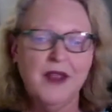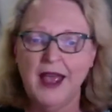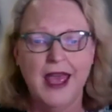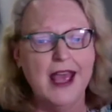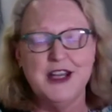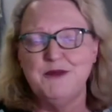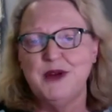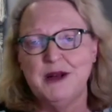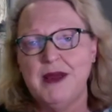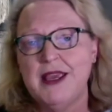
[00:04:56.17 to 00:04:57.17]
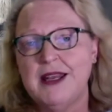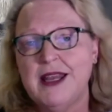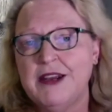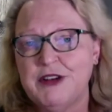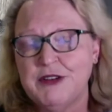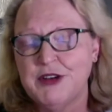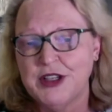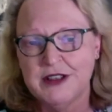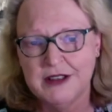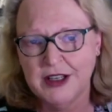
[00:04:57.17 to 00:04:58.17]
and you bring it back in here and you've got
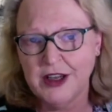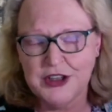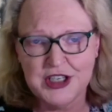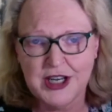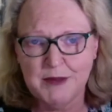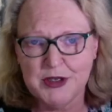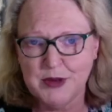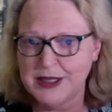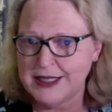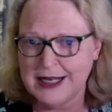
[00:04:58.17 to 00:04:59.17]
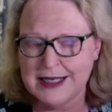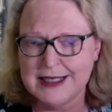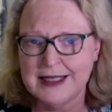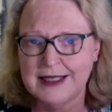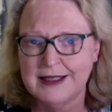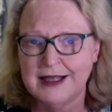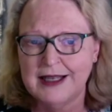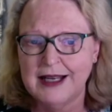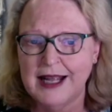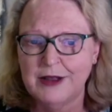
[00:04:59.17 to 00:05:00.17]
to negotiate between the tenants and
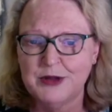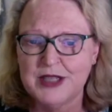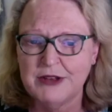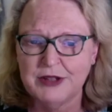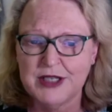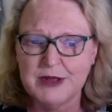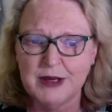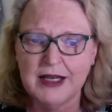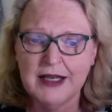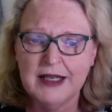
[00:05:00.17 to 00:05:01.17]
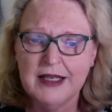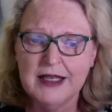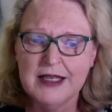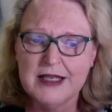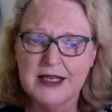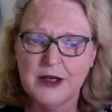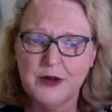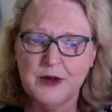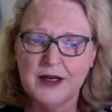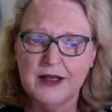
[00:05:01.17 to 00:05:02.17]
the landlords here on this one.
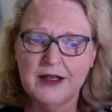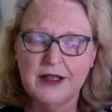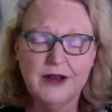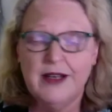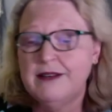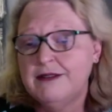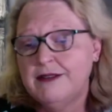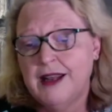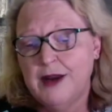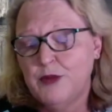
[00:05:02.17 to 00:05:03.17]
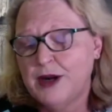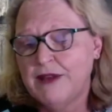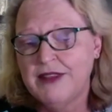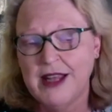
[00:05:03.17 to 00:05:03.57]
So, and whatever that